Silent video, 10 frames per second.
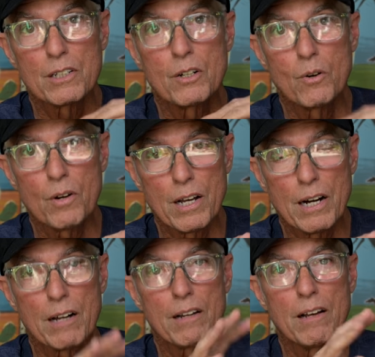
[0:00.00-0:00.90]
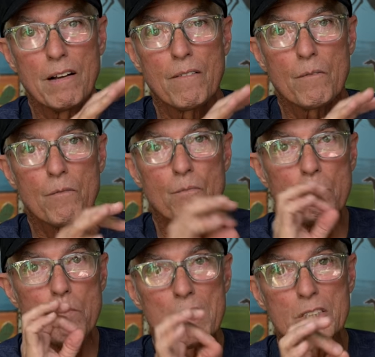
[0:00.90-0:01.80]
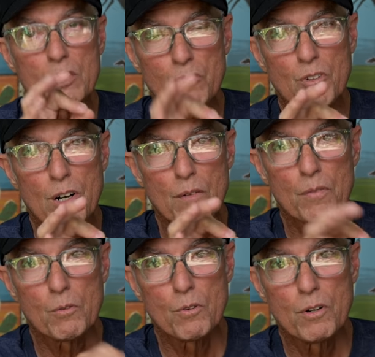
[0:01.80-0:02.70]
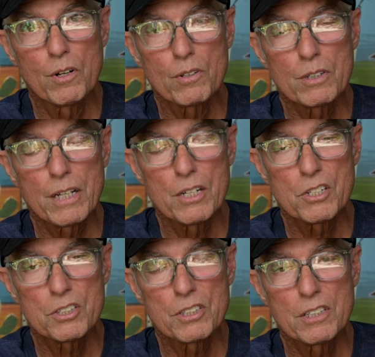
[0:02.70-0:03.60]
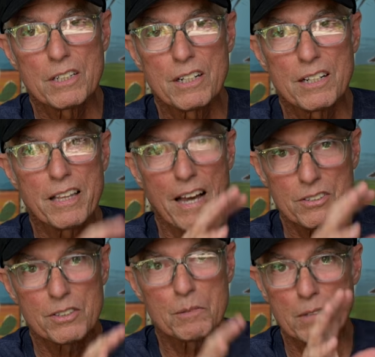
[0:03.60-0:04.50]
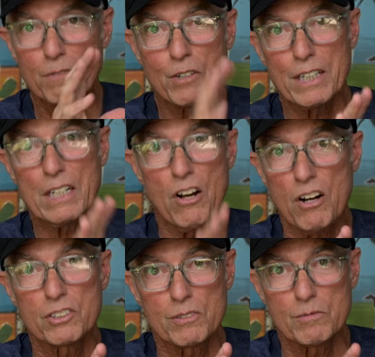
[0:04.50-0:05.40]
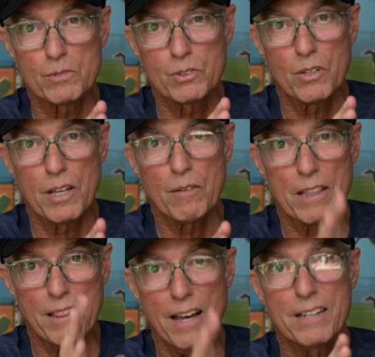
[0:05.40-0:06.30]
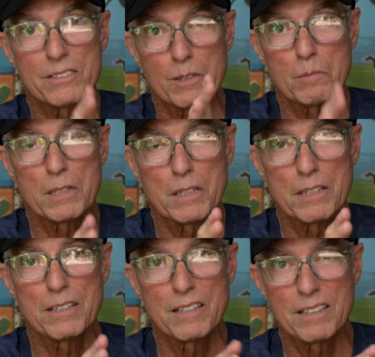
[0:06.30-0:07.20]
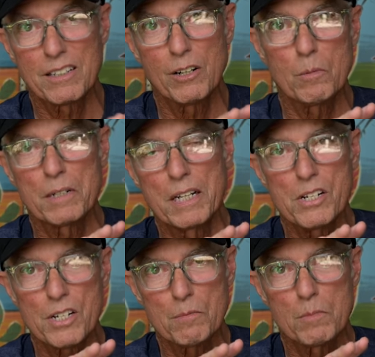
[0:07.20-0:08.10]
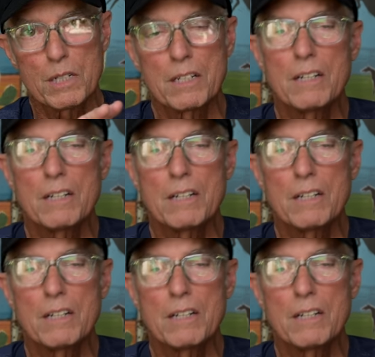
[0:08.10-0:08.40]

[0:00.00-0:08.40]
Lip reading: going out based from the Roanoke location, and that's going to be freaking awesome. So I mean, that is going to be the culmination. But